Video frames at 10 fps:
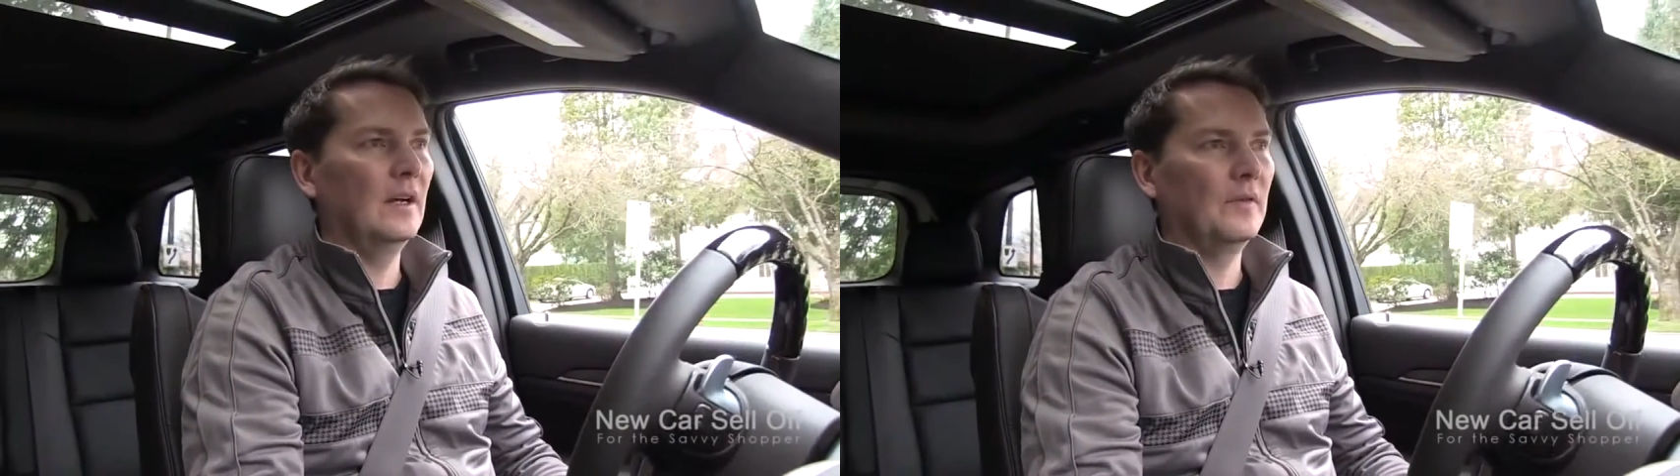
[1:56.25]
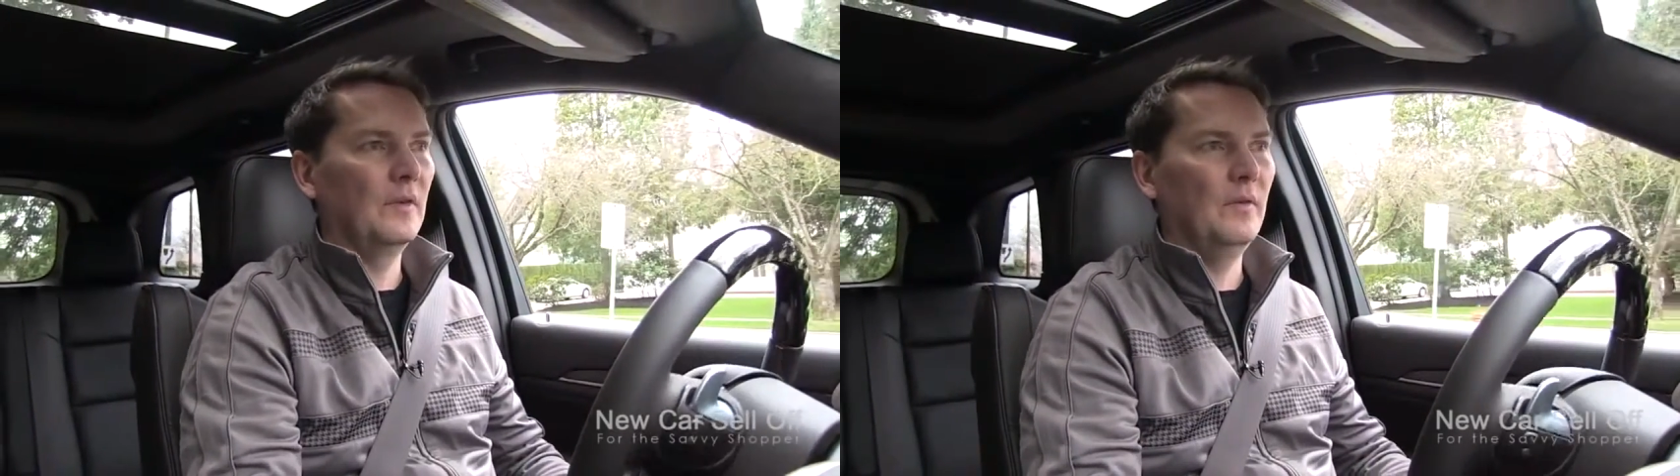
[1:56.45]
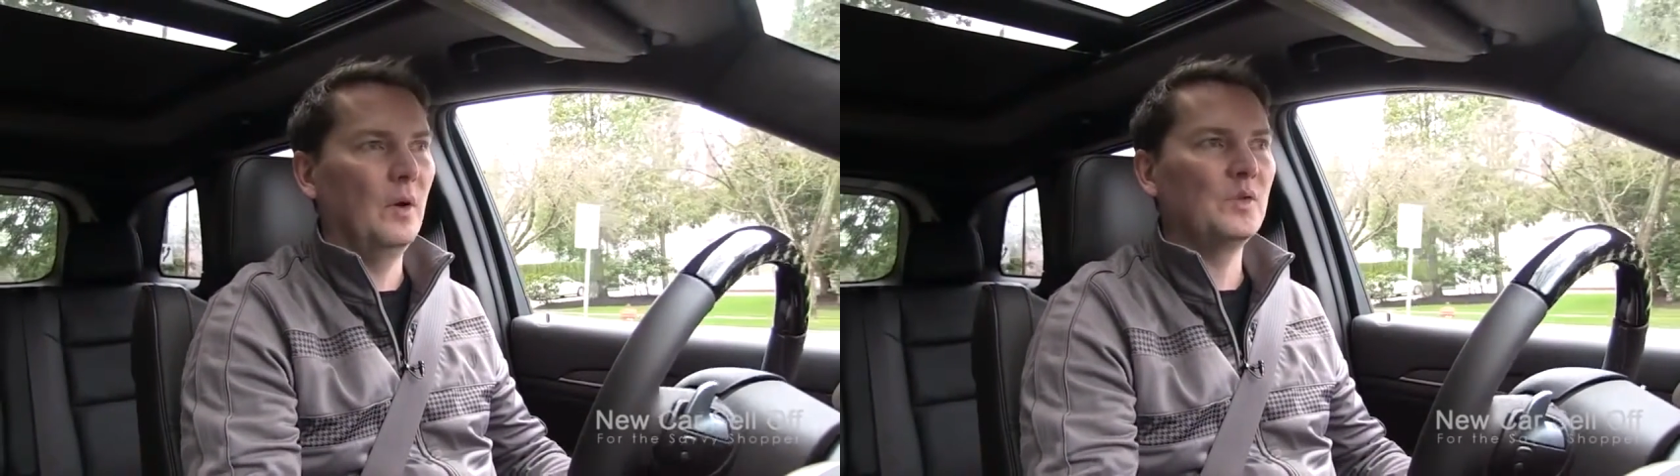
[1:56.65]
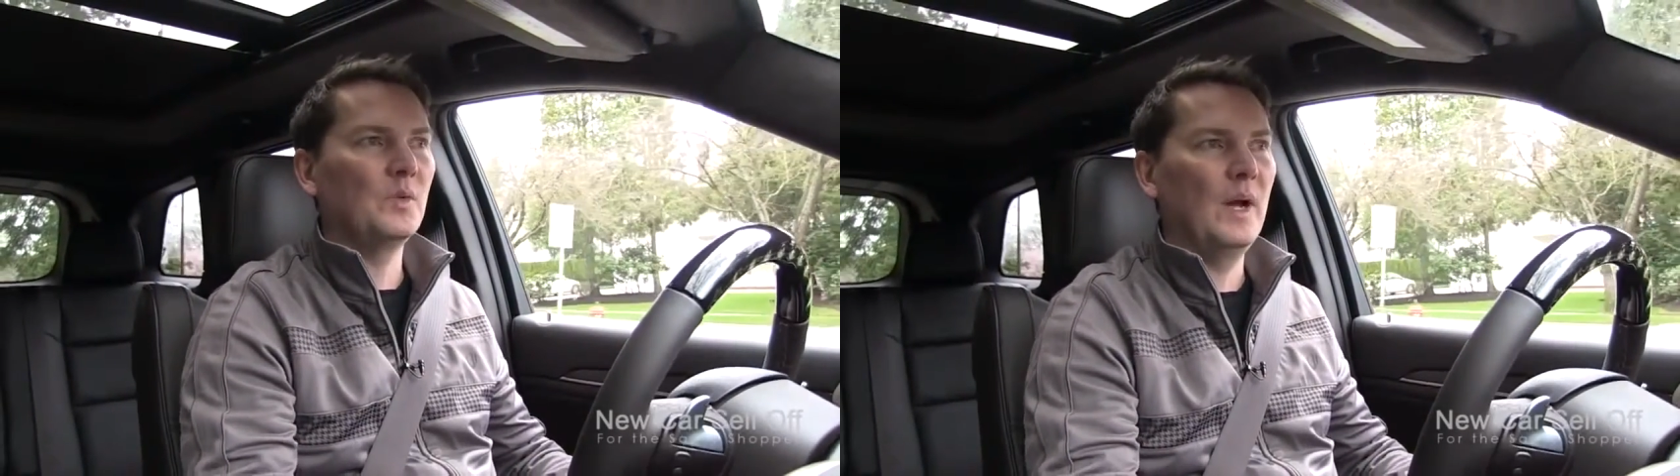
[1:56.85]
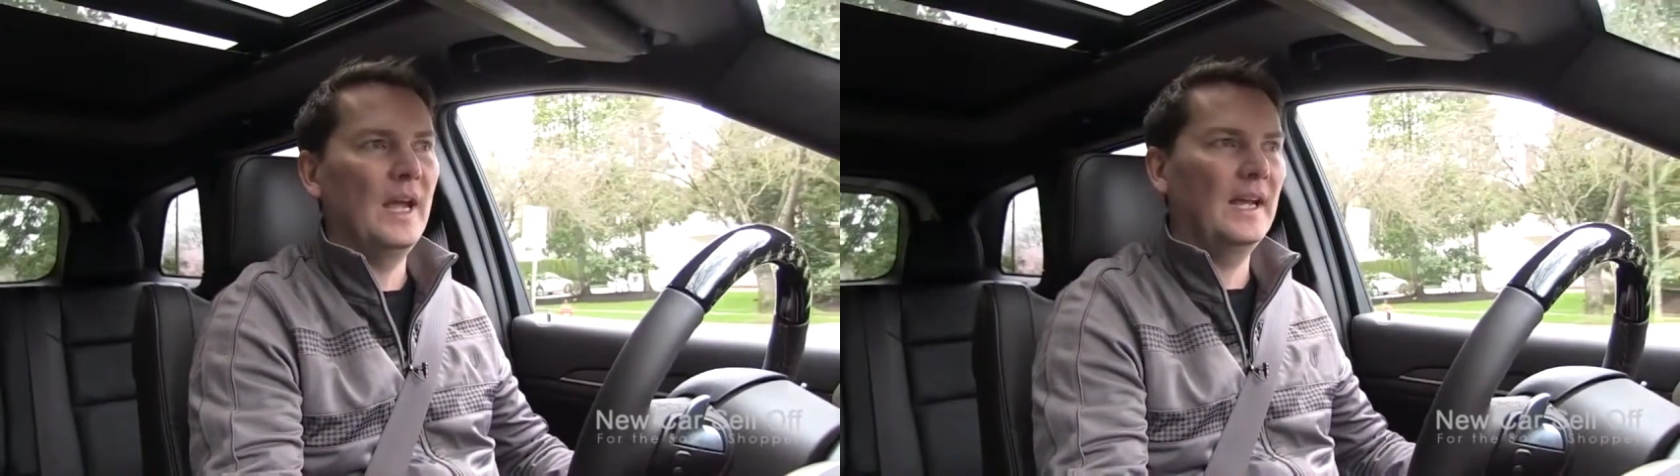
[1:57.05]
from
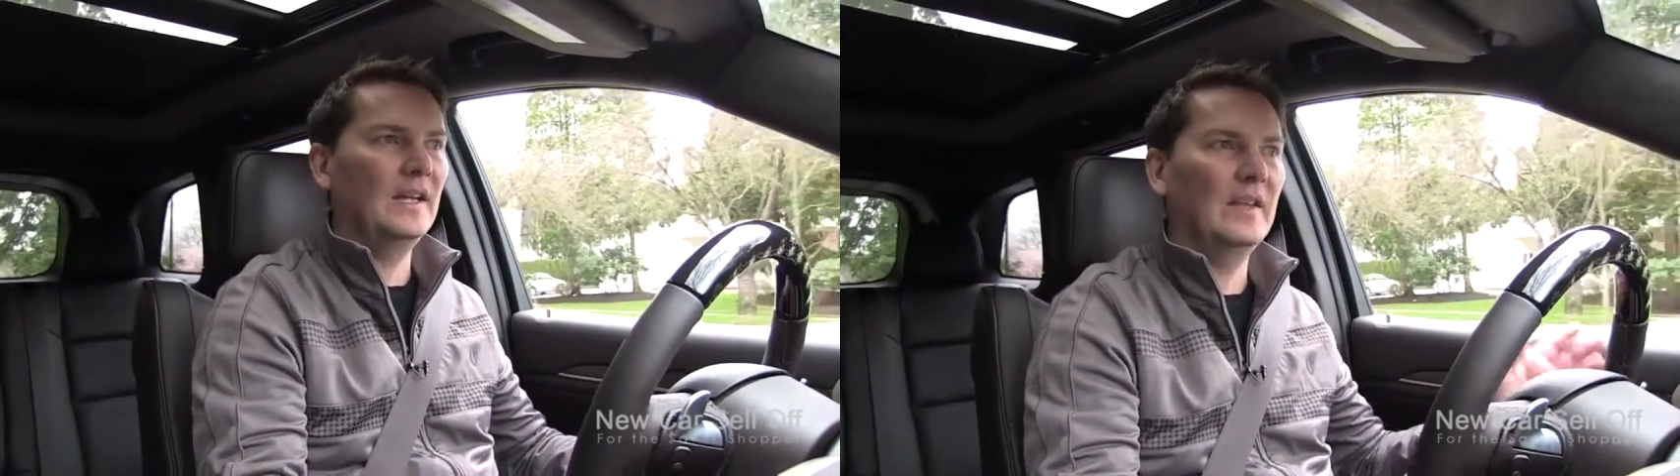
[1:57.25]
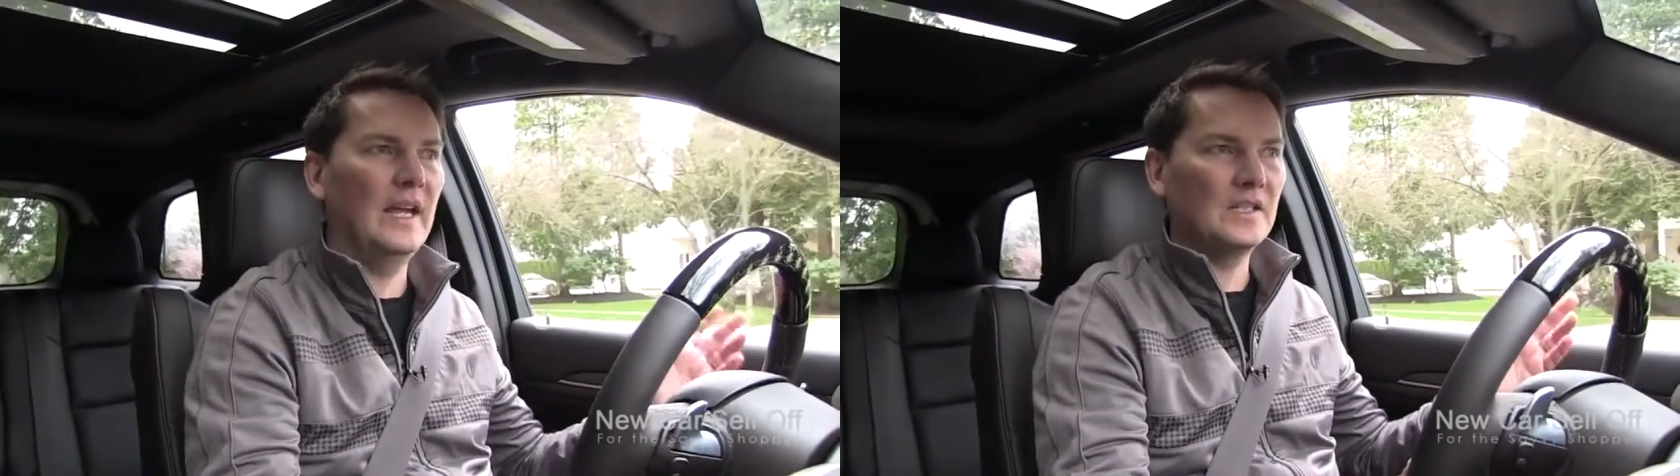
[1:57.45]
Volkswagen and the